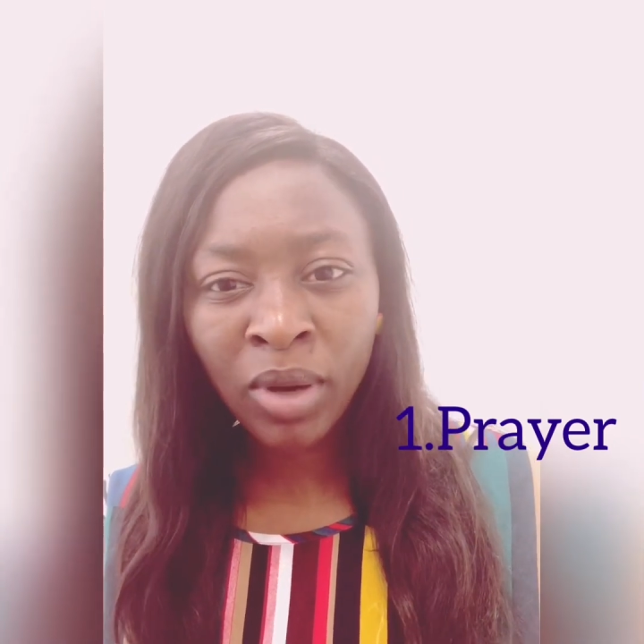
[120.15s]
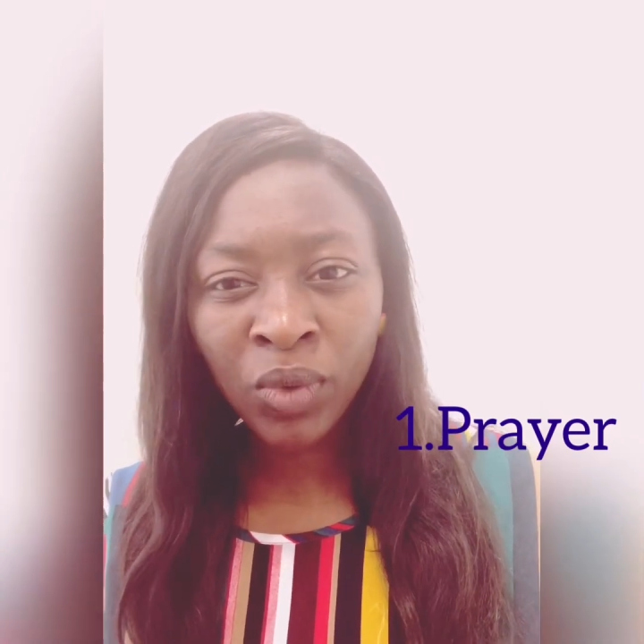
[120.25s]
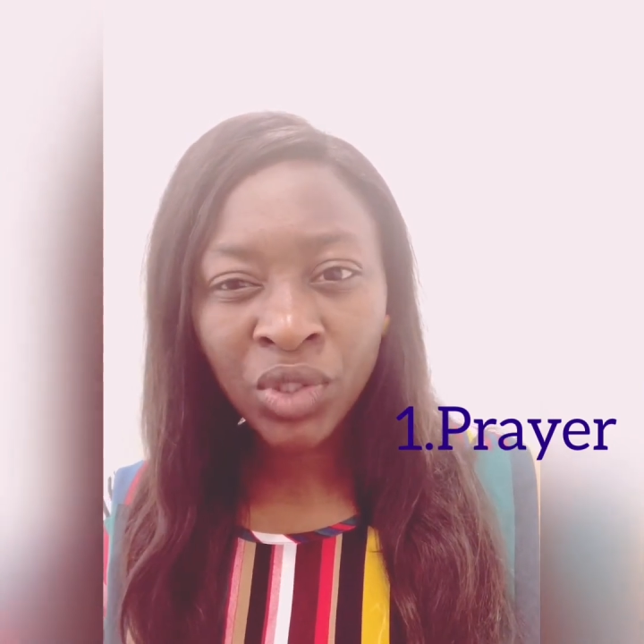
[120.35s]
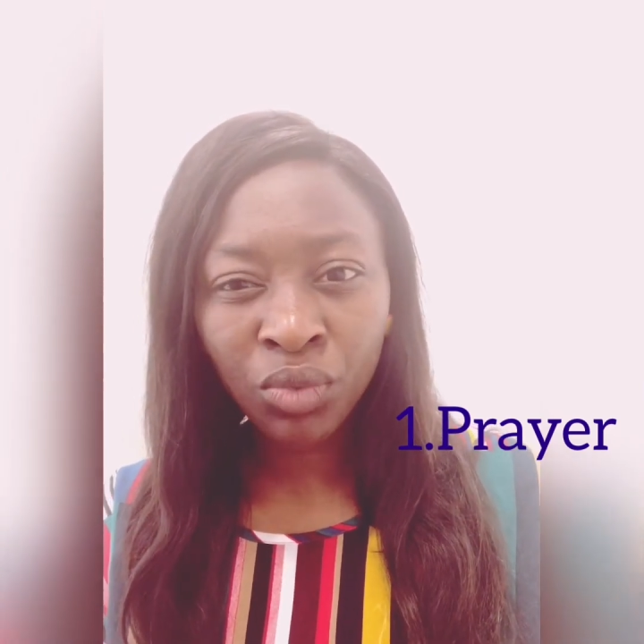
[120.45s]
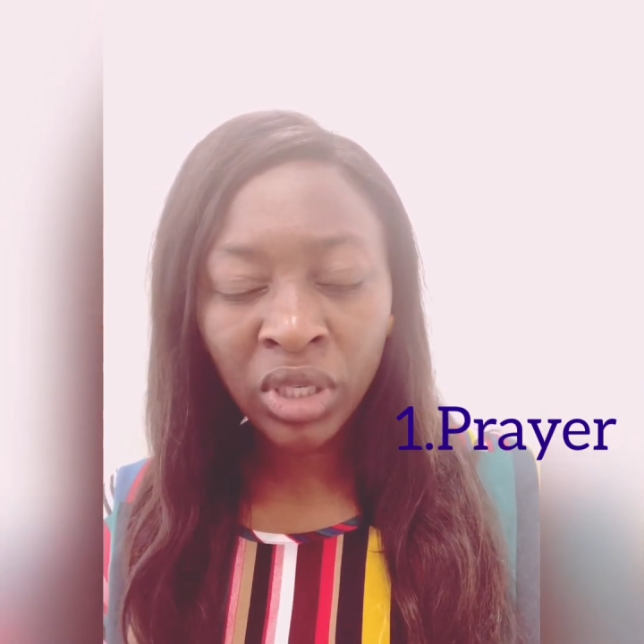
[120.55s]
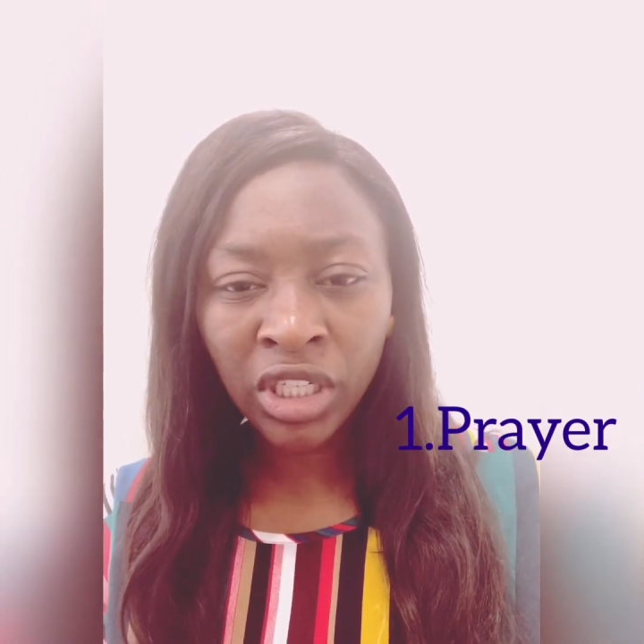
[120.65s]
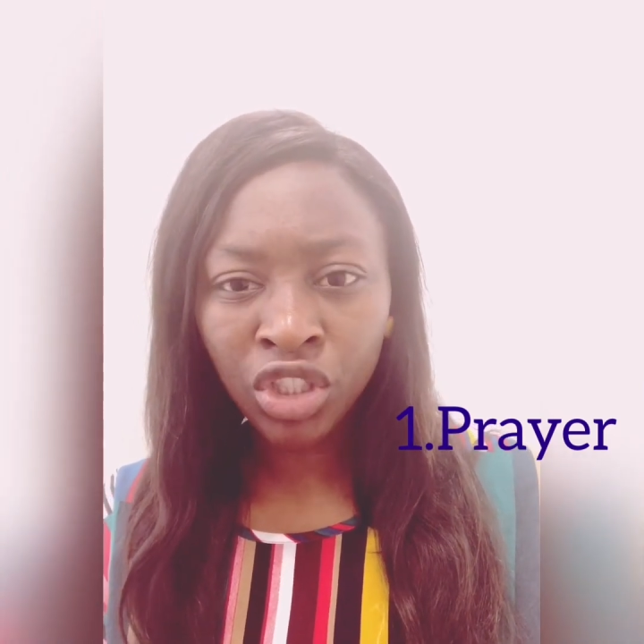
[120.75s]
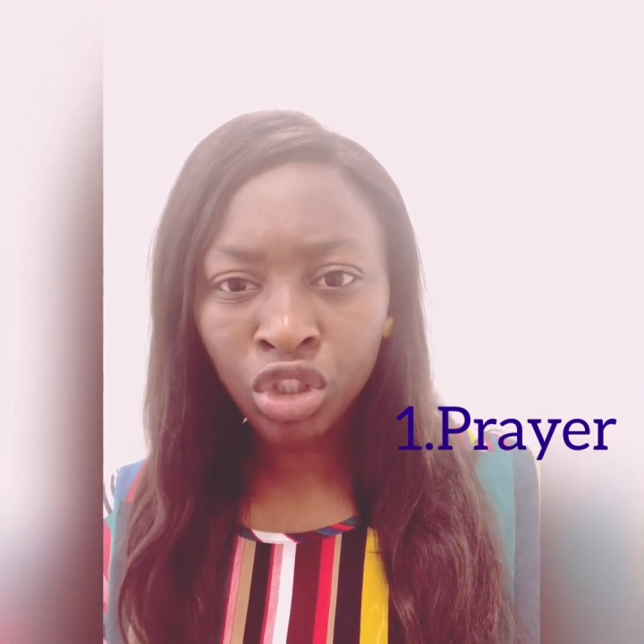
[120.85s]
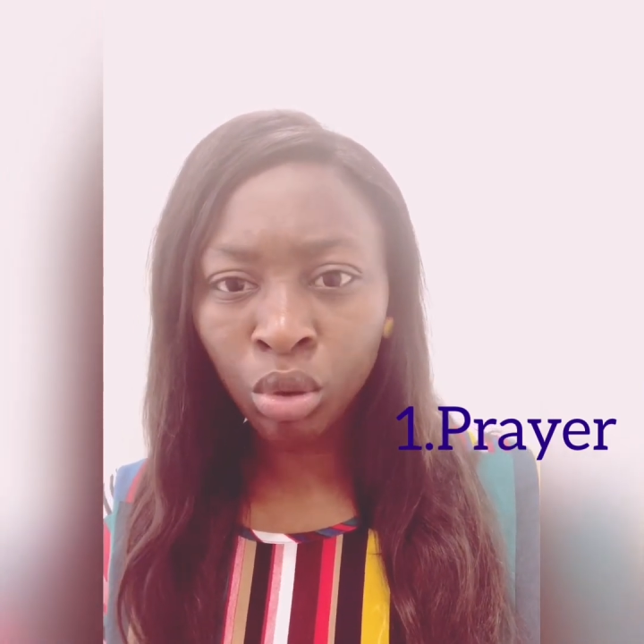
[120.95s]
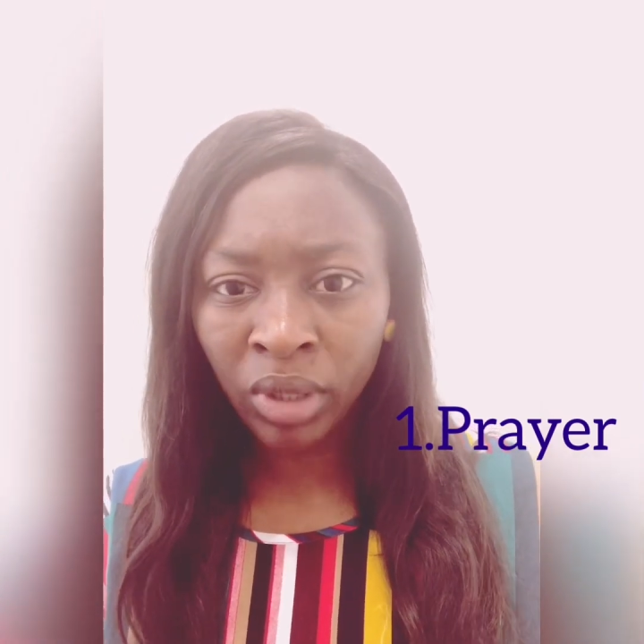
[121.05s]
I wasn't really
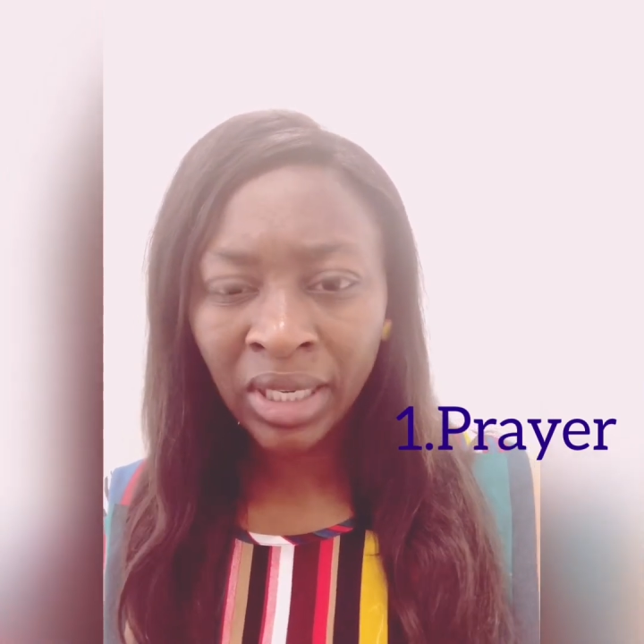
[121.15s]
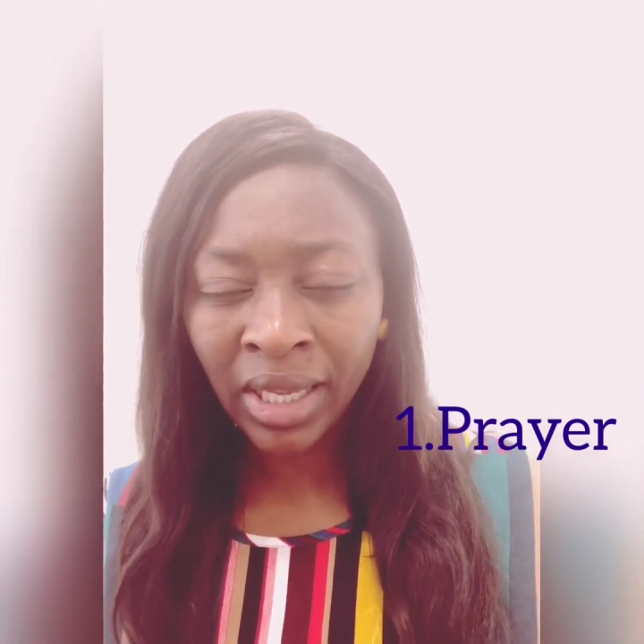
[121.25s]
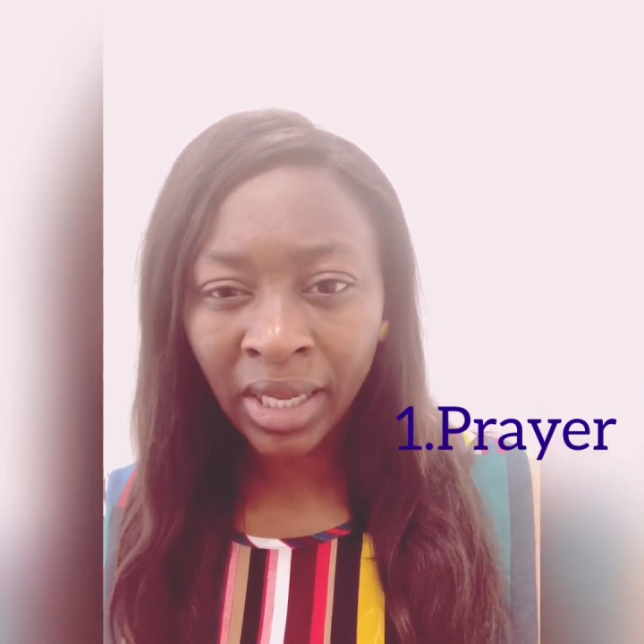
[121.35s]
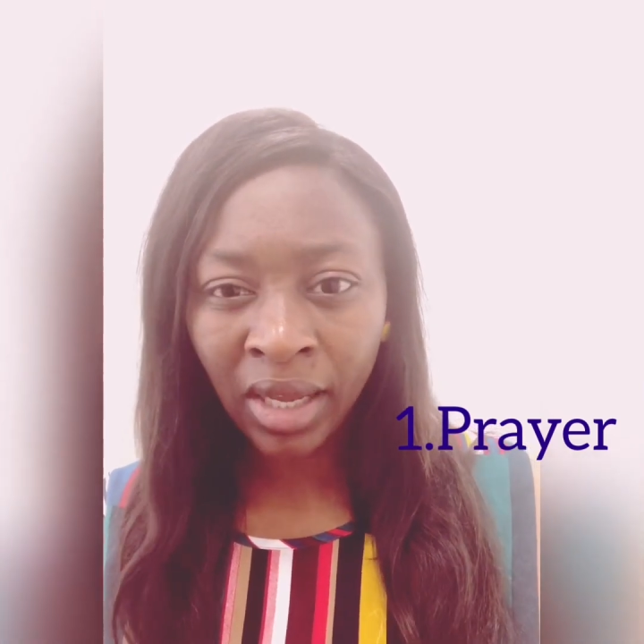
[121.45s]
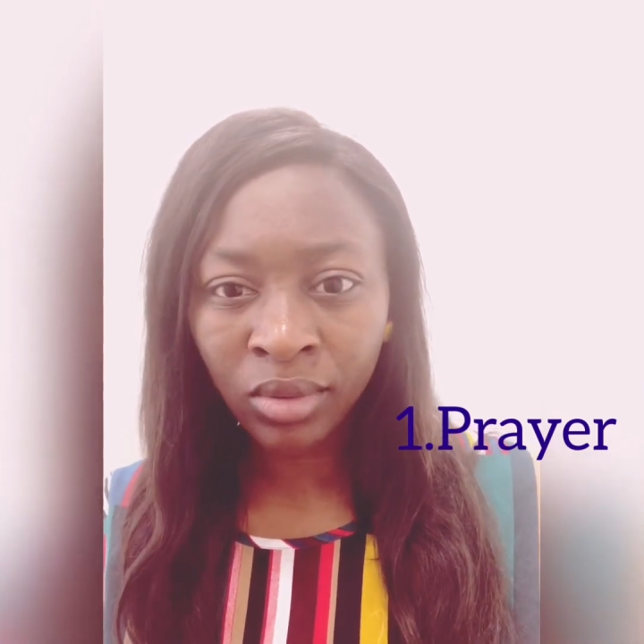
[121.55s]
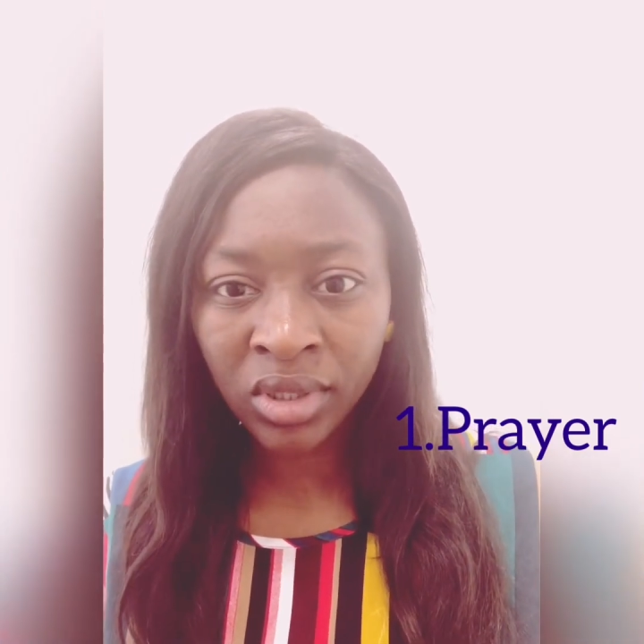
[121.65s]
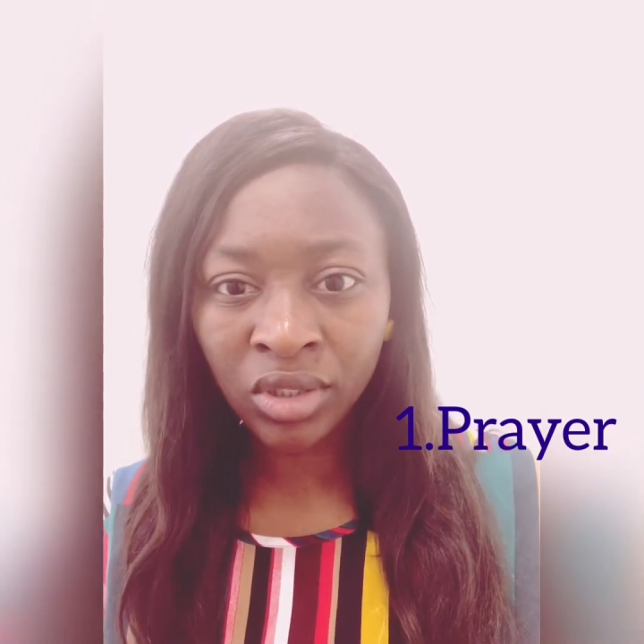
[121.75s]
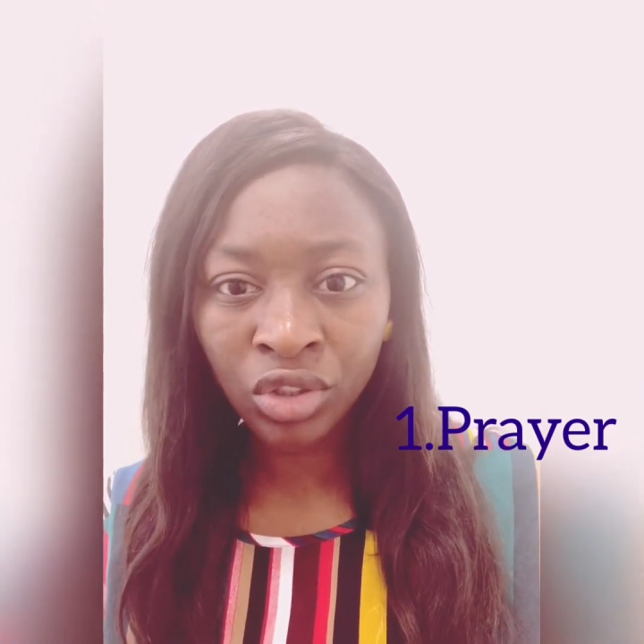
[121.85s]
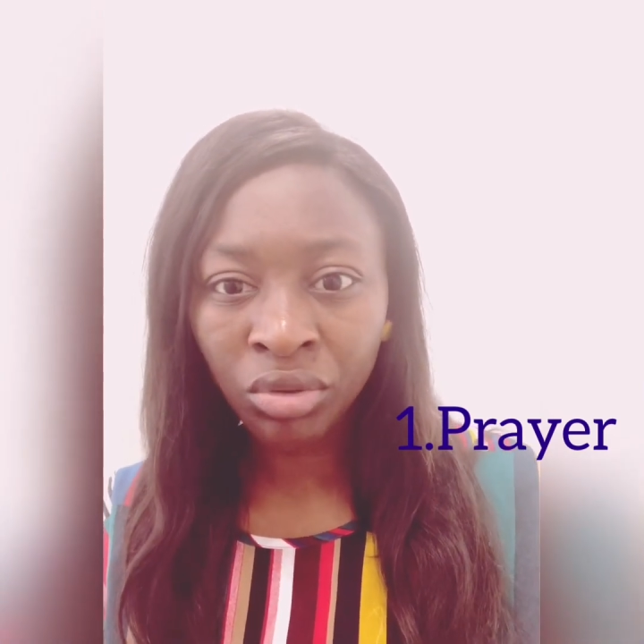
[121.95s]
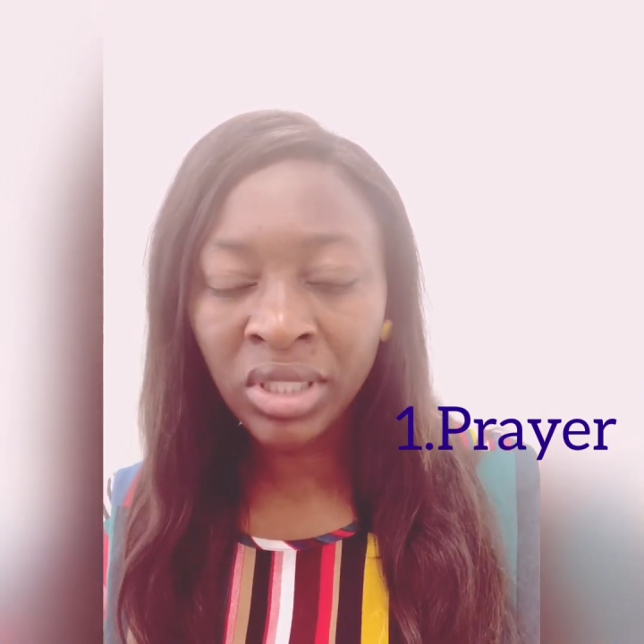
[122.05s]
showing like I was
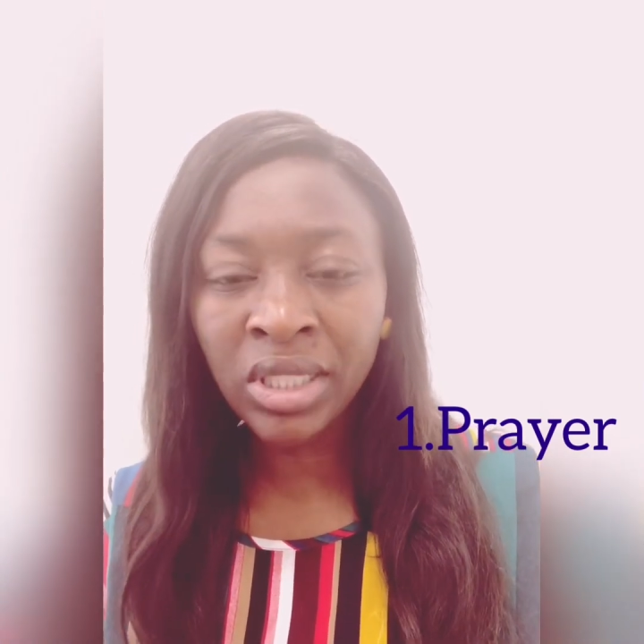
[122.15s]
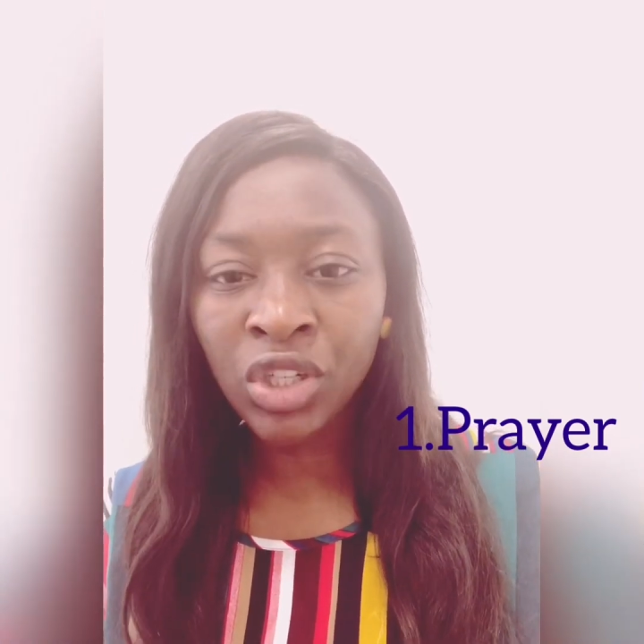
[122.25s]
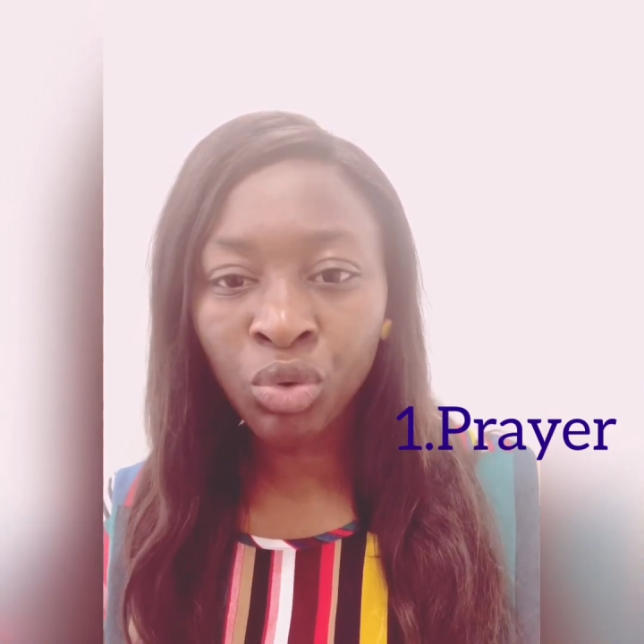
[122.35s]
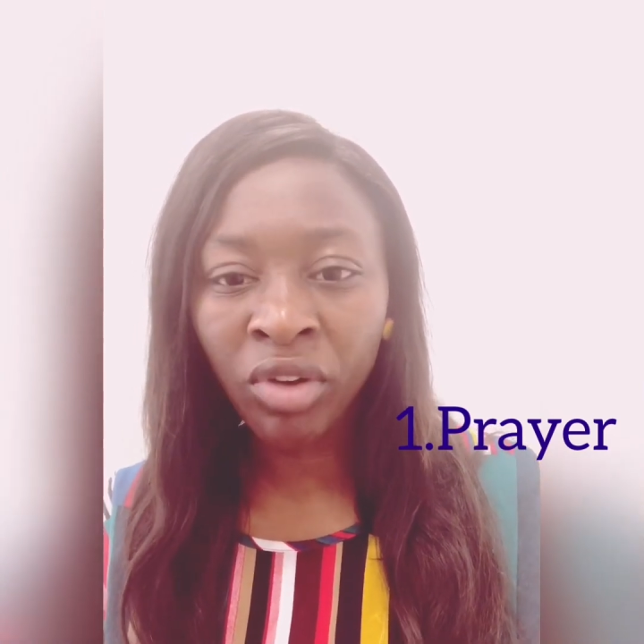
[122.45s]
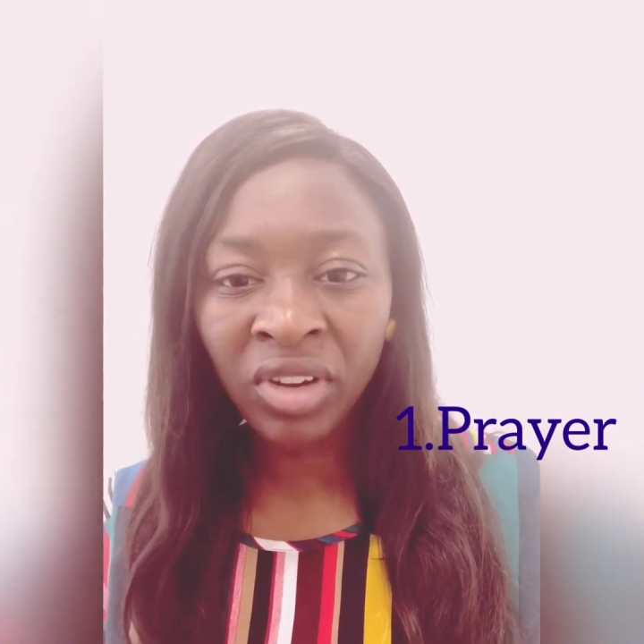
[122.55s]
interested to